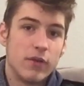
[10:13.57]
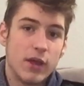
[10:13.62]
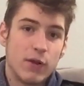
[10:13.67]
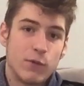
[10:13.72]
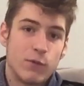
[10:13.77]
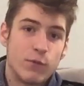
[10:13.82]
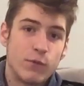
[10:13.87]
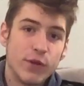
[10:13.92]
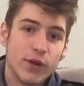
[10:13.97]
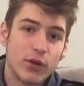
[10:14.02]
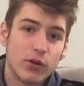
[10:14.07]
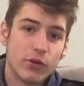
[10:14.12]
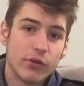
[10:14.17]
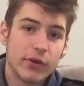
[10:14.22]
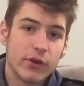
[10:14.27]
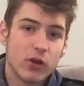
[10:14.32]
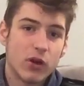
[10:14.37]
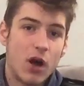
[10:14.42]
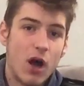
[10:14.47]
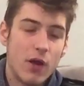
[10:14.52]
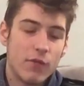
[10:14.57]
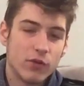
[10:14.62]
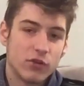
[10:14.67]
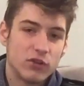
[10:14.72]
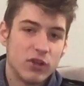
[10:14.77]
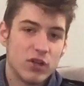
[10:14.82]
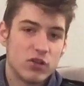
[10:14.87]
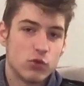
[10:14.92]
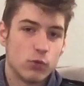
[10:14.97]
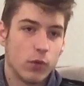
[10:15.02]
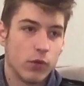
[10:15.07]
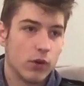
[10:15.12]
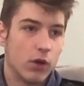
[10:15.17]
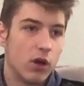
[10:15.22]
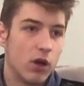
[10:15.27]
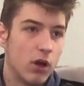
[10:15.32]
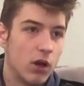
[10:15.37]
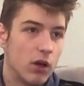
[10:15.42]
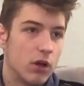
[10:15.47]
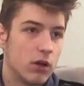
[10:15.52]
They fill their conversation with
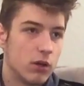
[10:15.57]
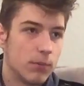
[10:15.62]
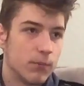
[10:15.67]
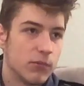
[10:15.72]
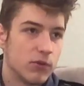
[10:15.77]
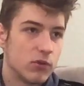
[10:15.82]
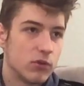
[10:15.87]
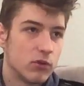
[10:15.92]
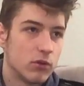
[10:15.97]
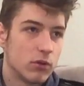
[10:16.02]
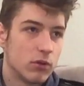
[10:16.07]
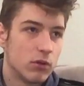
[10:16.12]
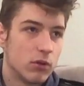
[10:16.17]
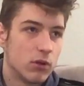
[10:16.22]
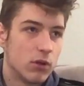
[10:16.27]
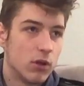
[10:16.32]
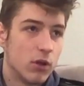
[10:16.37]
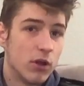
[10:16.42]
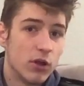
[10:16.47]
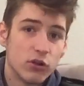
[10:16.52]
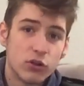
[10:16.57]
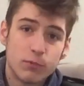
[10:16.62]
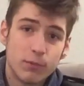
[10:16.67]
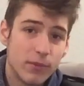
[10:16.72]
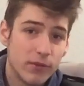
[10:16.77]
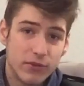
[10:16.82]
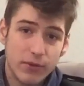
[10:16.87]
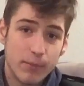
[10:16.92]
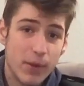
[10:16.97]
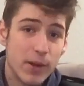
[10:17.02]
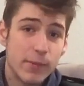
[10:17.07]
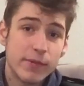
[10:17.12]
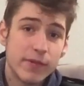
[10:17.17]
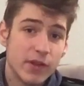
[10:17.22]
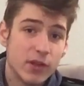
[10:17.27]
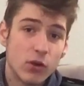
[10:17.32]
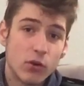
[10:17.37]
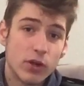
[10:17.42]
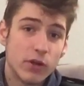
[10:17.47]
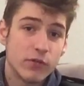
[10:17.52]
ums. So maybe
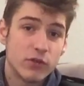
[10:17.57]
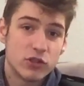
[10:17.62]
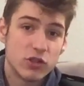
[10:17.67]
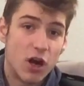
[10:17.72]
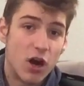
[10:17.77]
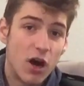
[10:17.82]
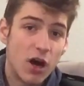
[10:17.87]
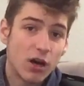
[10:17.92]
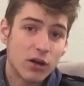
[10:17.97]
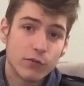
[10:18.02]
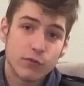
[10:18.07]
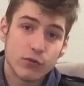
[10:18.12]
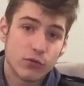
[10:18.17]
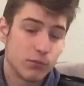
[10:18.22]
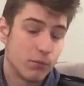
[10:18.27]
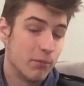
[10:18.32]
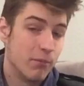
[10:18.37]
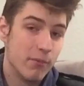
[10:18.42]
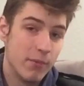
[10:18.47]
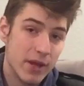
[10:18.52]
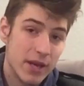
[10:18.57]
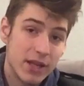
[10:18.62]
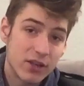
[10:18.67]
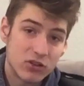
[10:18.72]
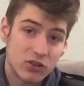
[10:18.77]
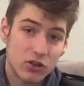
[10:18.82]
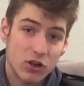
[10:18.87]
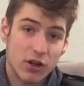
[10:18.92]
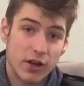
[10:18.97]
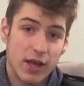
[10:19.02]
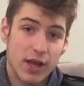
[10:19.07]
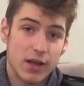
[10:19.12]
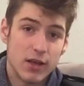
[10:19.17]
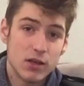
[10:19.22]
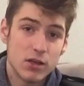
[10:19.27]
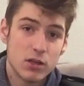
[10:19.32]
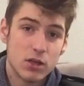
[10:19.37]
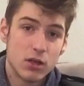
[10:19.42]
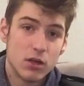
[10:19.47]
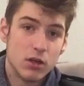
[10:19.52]
they don't even talk for minutes on
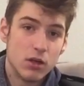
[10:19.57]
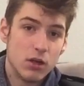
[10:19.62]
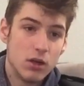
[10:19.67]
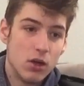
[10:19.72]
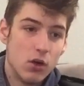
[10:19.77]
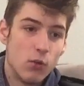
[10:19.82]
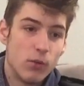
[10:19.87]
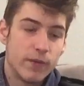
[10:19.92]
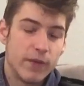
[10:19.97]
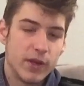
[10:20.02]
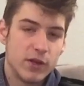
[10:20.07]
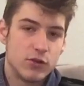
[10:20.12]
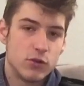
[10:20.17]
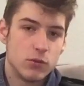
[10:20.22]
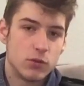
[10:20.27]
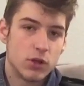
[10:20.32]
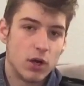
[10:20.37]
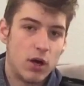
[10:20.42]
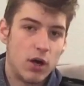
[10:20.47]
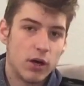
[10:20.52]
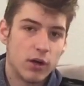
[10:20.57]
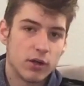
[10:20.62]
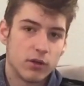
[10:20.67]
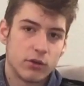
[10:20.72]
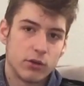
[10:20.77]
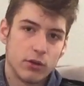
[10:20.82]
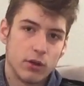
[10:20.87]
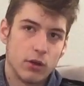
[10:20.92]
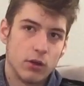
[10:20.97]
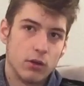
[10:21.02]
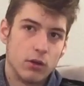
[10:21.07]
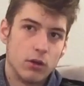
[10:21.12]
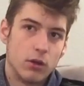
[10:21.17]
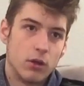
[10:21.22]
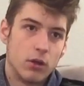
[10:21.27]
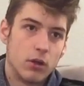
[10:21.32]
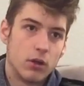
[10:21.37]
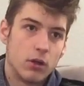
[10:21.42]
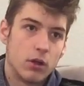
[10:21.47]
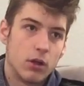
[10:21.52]
end. When they do talk, it's a,
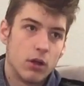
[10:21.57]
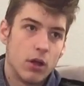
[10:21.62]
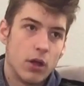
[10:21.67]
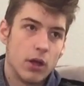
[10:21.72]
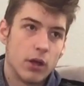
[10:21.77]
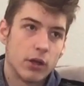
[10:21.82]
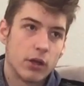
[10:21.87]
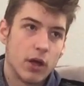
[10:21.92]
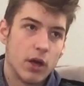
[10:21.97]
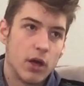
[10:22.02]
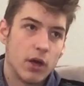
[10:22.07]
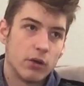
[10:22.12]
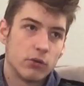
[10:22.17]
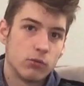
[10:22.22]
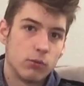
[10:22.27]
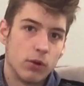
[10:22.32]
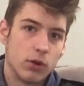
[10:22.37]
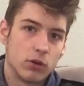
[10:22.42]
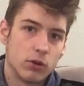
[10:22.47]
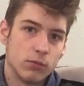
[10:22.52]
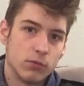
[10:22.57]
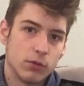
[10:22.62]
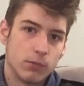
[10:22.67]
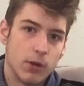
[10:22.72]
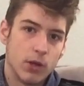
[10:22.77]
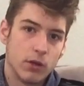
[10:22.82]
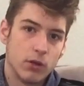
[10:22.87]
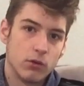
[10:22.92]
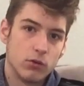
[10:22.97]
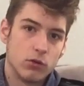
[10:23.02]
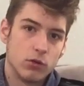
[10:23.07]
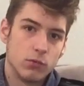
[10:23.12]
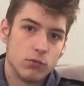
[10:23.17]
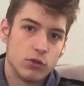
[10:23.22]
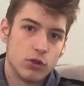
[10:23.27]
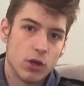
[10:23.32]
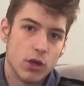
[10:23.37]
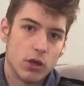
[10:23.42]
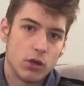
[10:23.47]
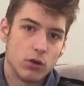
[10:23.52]
hey guys, welcome to my
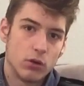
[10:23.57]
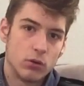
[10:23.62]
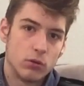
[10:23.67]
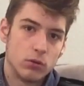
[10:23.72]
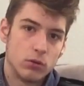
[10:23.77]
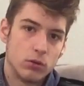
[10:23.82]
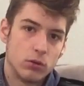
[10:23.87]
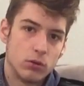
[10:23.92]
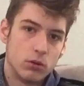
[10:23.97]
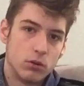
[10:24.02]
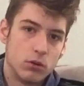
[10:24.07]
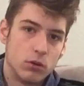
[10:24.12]
YouTube channel.